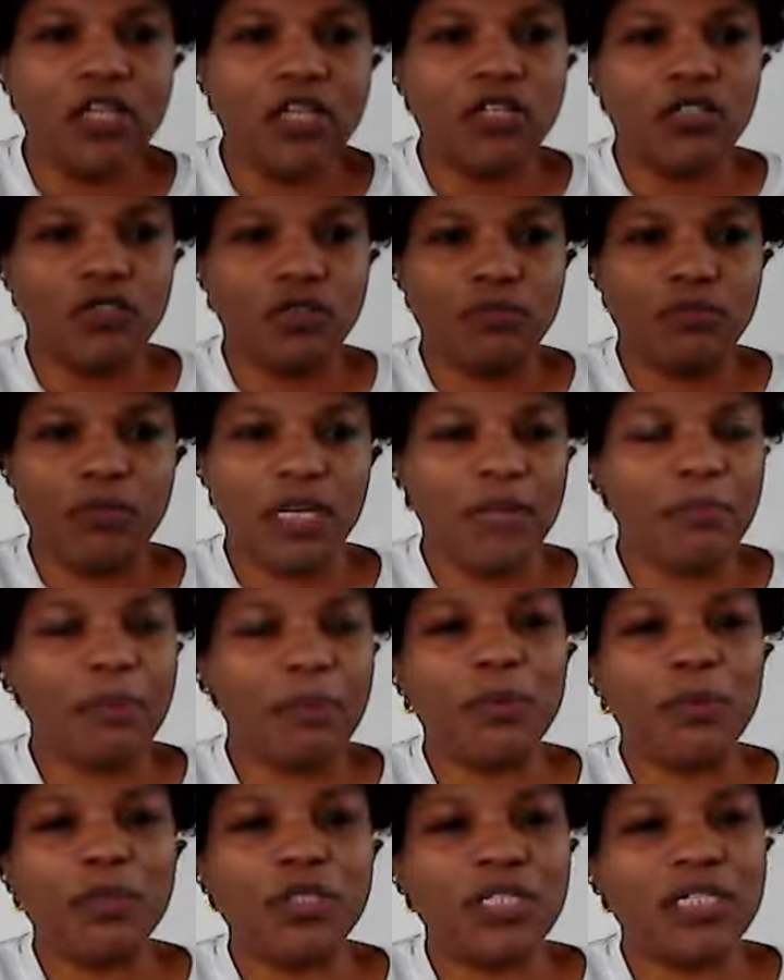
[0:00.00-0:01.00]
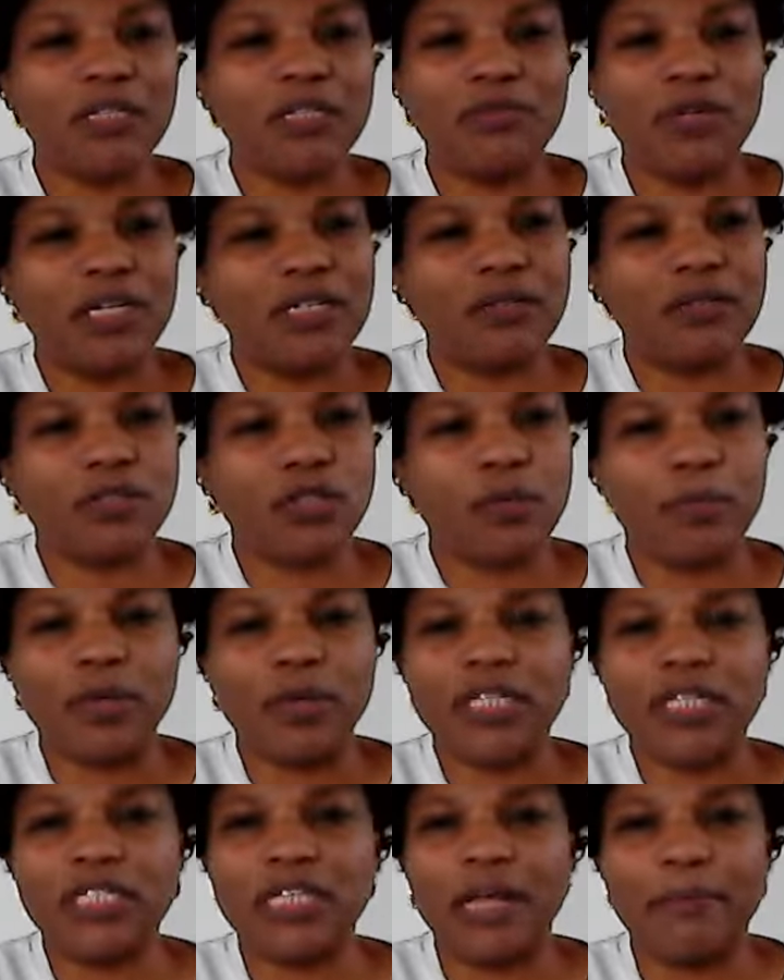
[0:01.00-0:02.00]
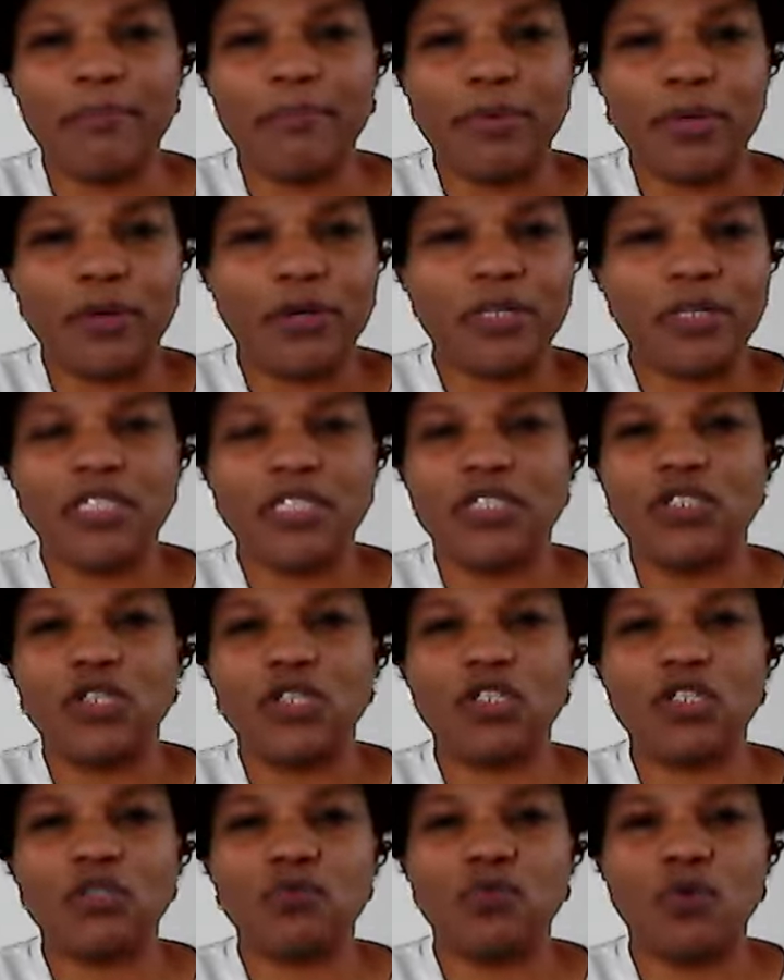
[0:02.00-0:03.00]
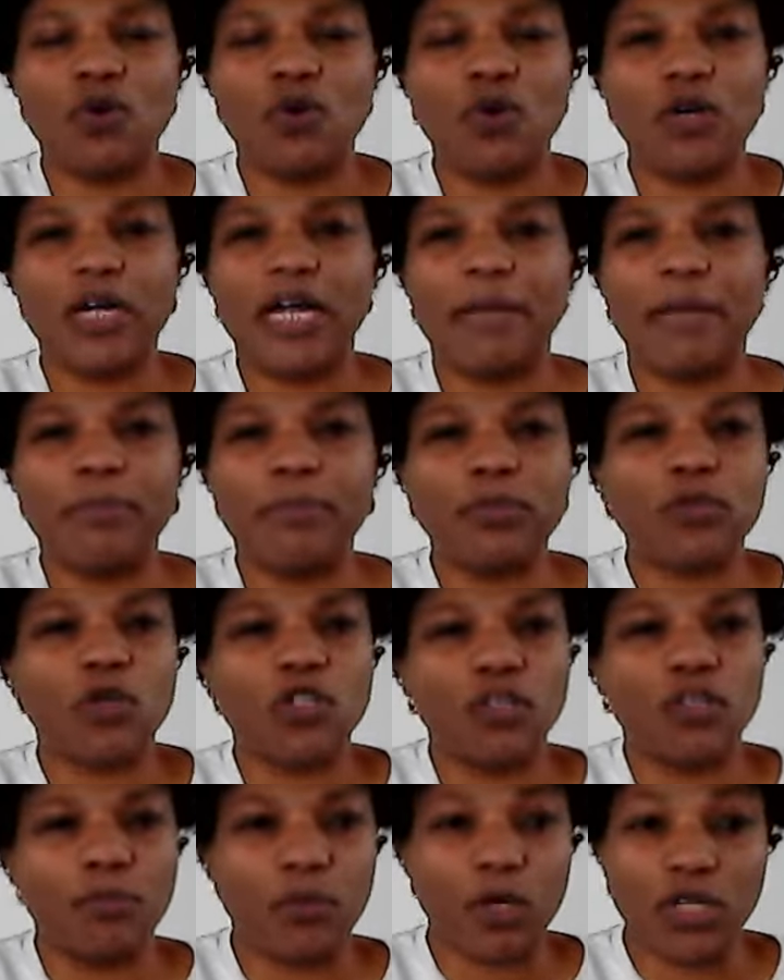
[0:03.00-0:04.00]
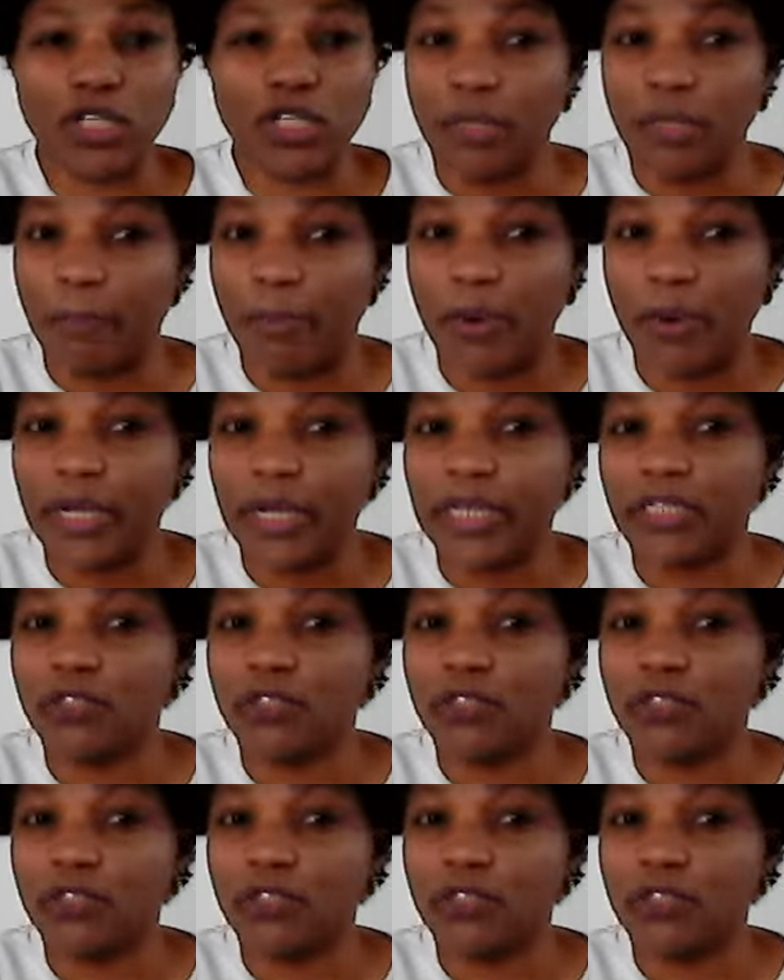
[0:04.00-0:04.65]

So many people think when there's somebody's abroad, it's just work and put all the money in the pocket.